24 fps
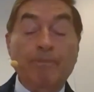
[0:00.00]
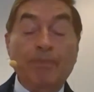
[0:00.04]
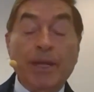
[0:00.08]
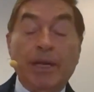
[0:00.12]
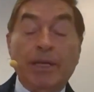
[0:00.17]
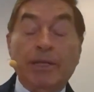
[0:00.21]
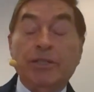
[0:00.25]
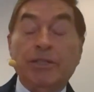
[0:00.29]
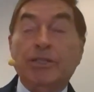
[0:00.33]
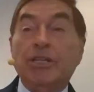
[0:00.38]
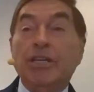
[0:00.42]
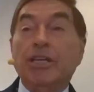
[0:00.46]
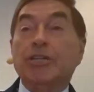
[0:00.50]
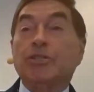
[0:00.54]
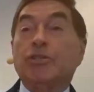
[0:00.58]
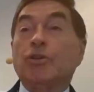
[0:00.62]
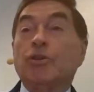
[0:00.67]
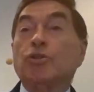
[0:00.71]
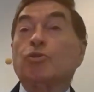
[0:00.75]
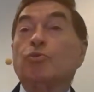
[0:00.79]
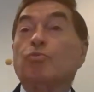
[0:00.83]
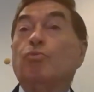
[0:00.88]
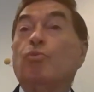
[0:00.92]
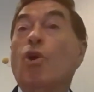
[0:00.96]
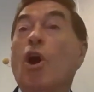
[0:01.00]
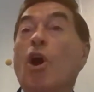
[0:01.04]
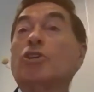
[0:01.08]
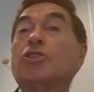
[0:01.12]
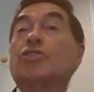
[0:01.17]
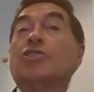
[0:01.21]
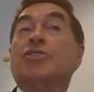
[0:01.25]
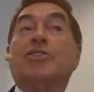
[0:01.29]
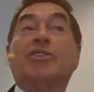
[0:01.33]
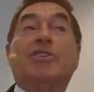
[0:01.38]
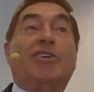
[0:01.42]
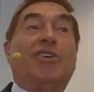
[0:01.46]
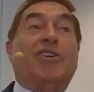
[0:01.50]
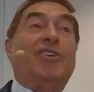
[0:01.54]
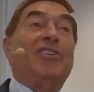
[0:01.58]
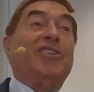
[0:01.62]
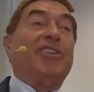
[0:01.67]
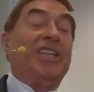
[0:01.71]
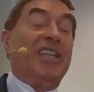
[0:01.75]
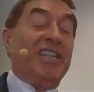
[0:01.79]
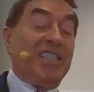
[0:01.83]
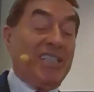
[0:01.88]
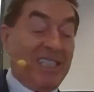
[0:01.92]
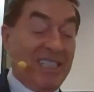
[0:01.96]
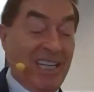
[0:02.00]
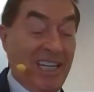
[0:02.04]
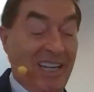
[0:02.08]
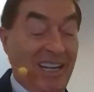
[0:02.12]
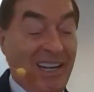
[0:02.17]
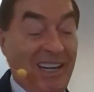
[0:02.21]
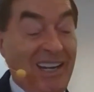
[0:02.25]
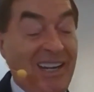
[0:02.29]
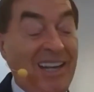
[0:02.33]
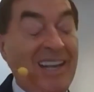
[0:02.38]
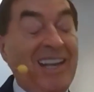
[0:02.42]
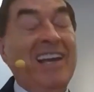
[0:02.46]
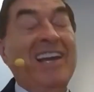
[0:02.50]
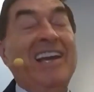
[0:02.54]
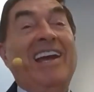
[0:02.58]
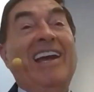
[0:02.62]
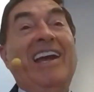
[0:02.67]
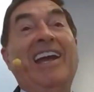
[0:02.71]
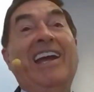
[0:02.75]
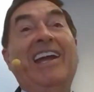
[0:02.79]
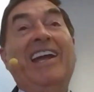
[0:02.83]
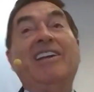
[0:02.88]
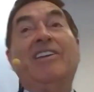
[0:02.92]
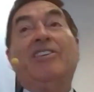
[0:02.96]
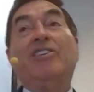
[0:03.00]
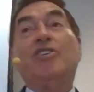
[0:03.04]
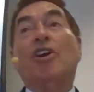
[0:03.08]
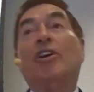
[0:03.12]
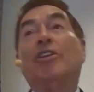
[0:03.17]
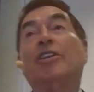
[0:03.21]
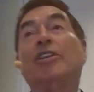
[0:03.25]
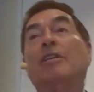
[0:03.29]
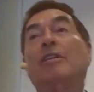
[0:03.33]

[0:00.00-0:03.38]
Jesus walks on the sea and John the